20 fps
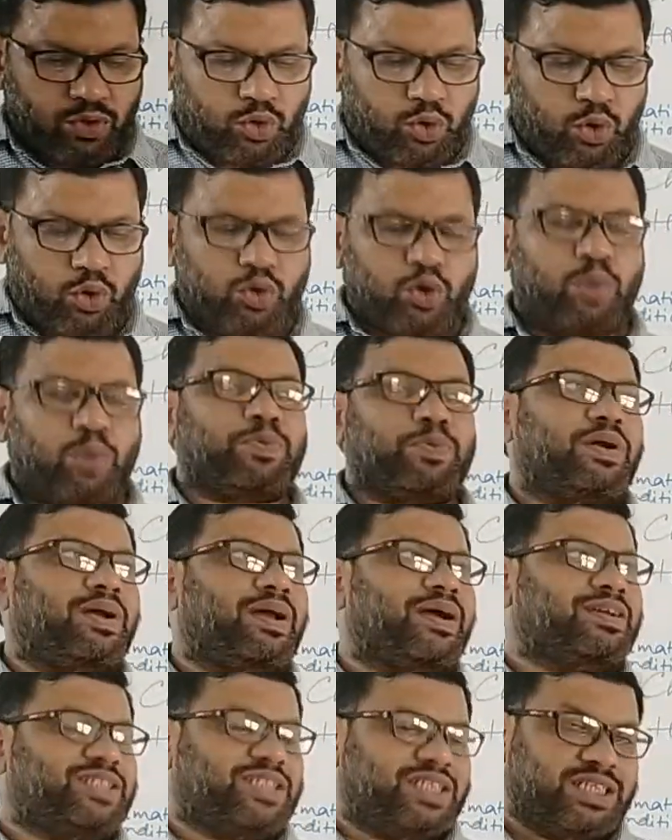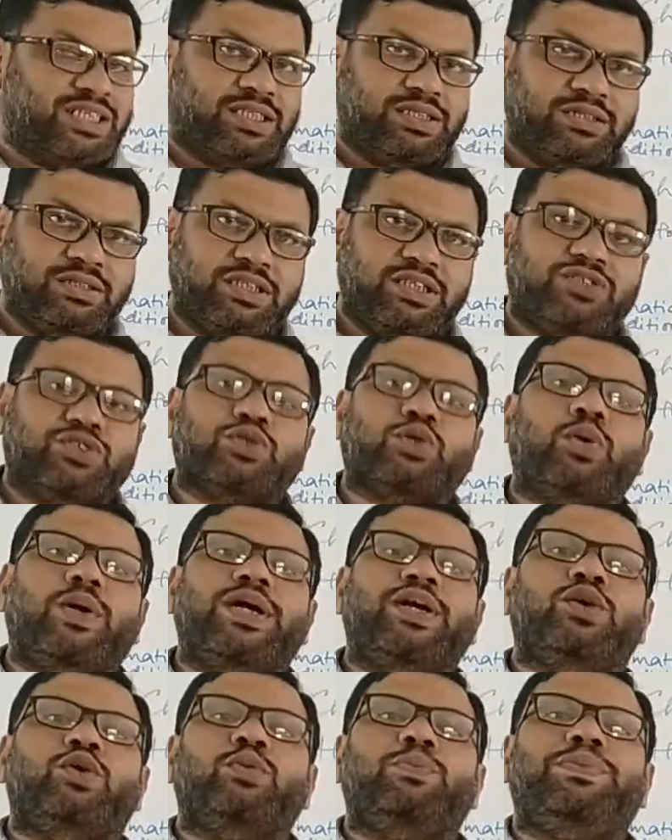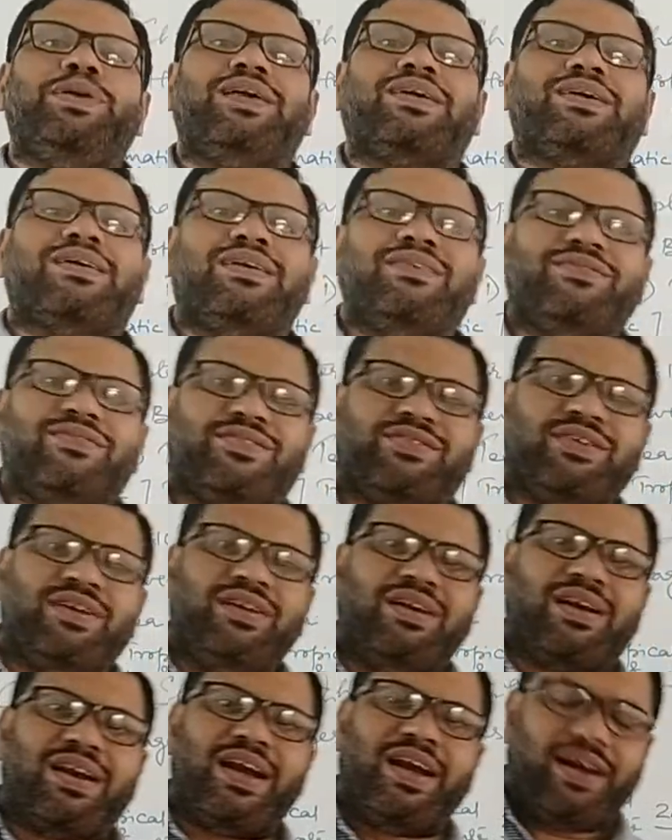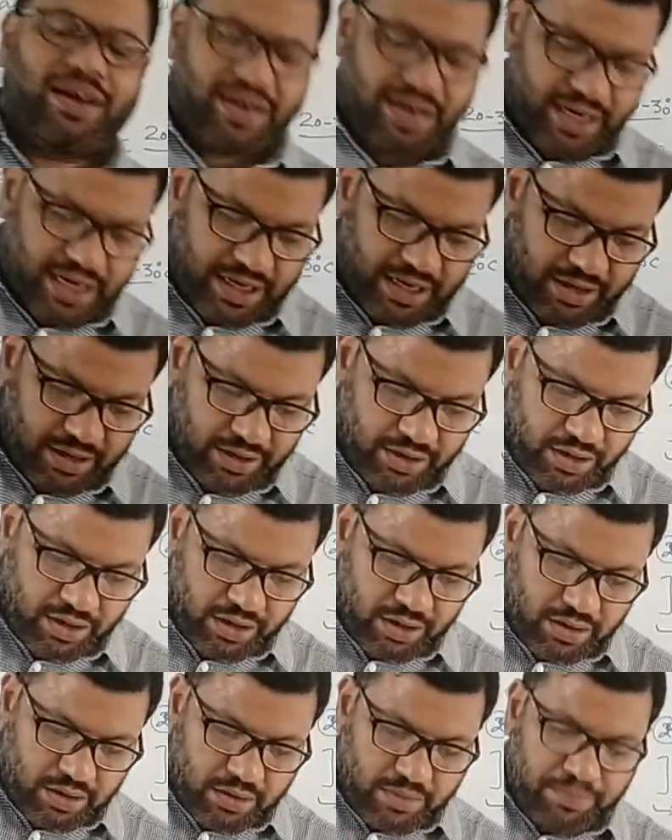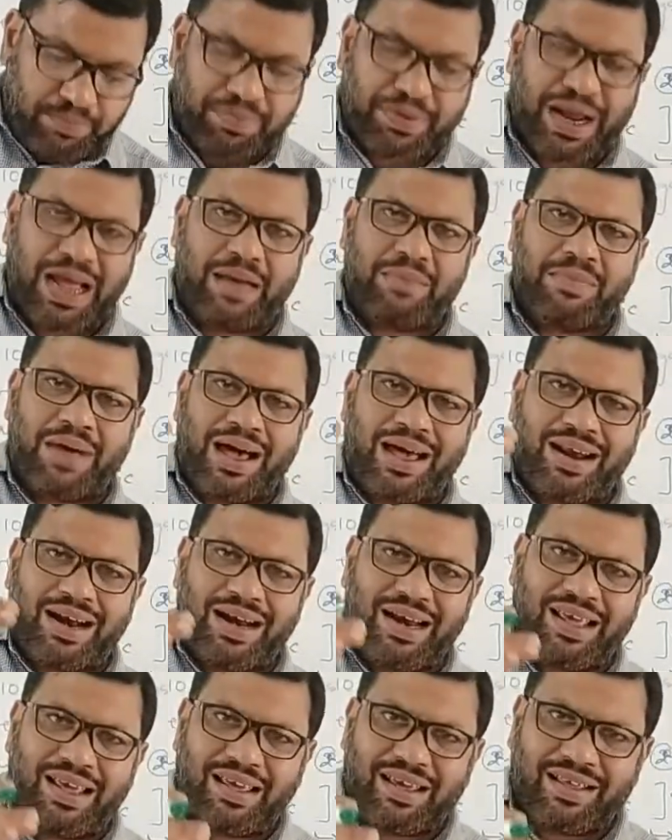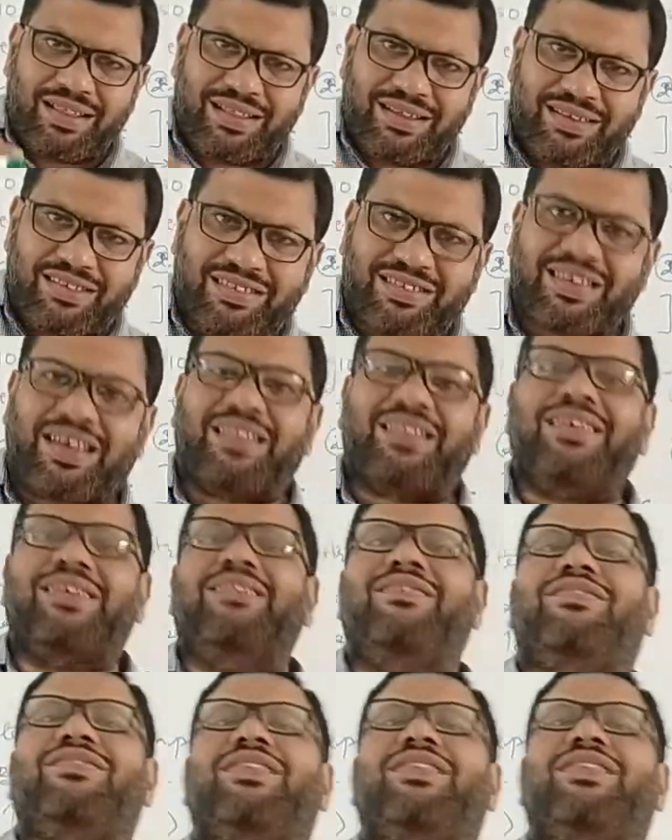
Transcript: Cocoa production is going to be concentrated primarily in the southern